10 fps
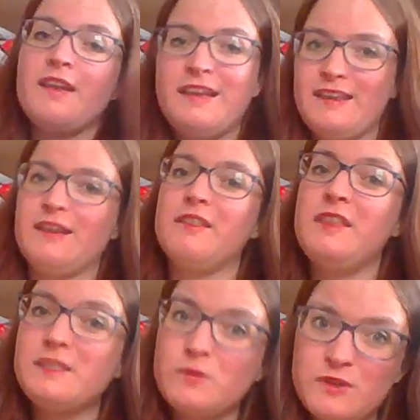And yeah,
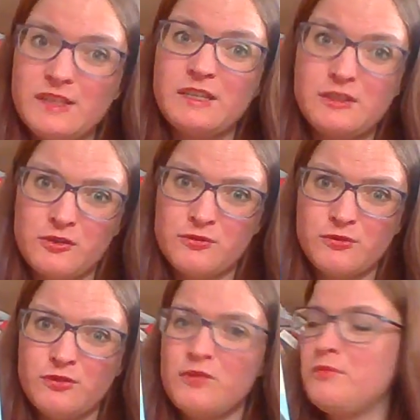this one is
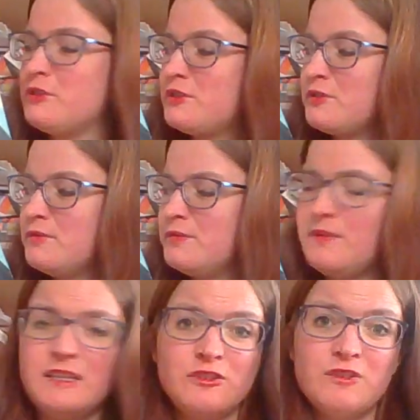historical, but
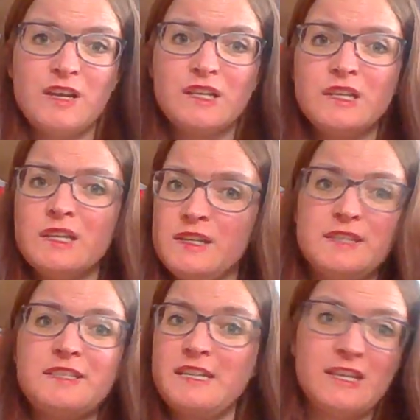it's not like in
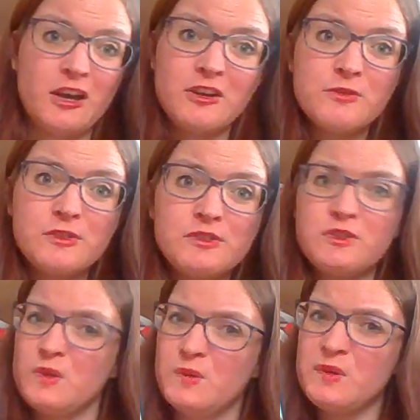the 1600s,
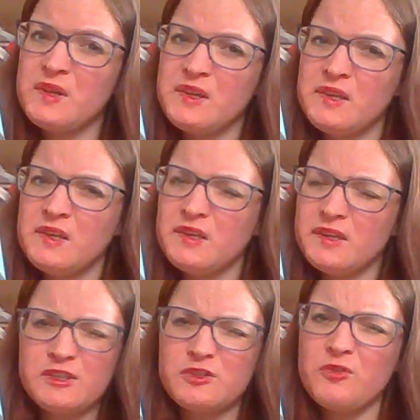so
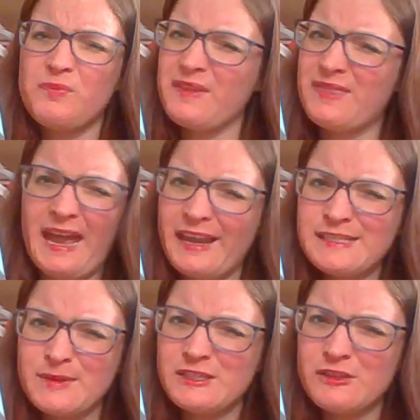it shouldn't be that
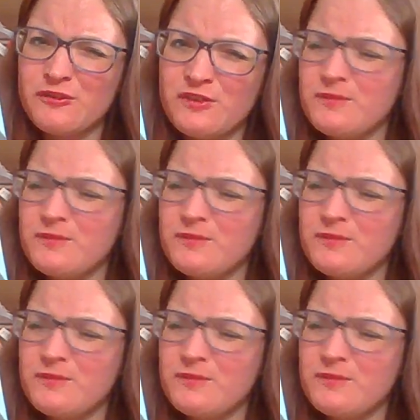expensive.